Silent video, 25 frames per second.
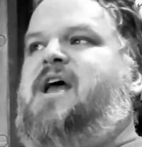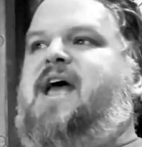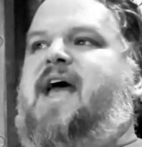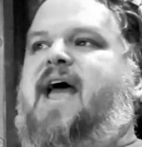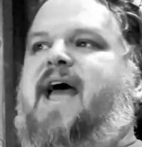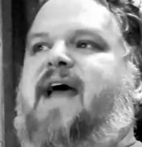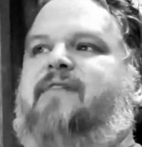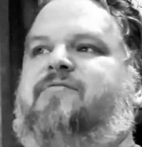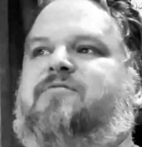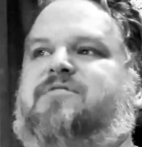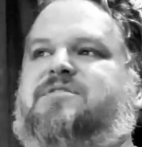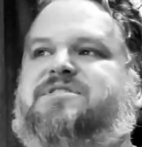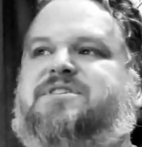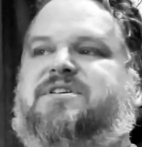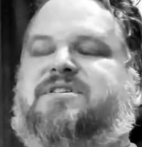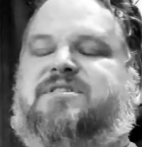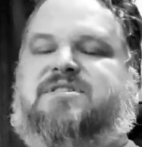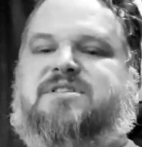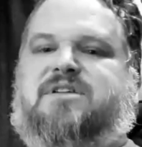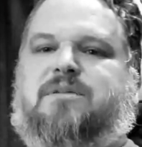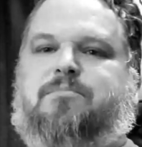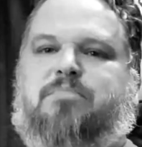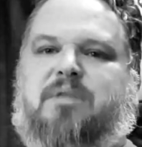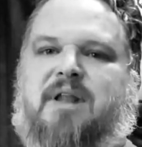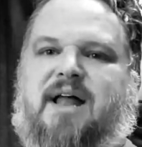ever since
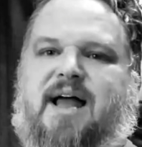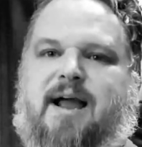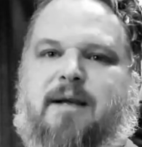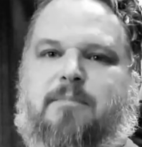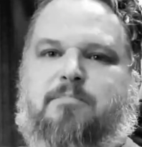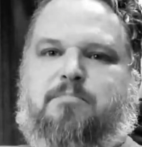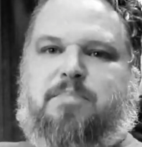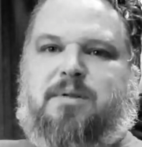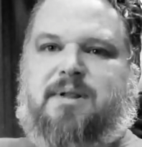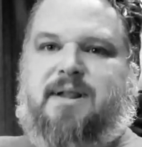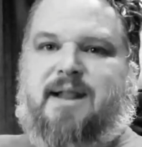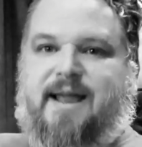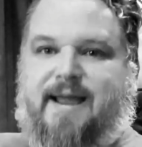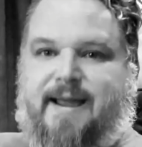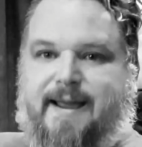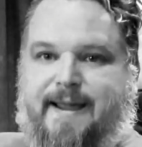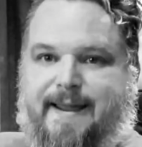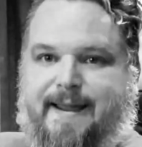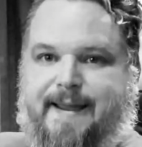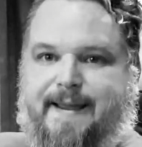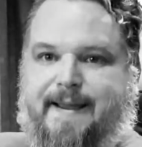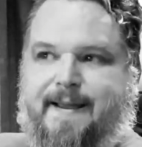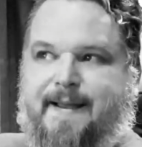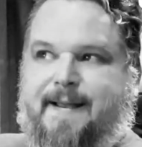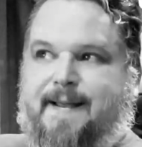the Black
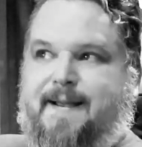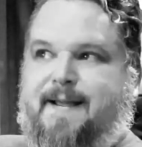Plague,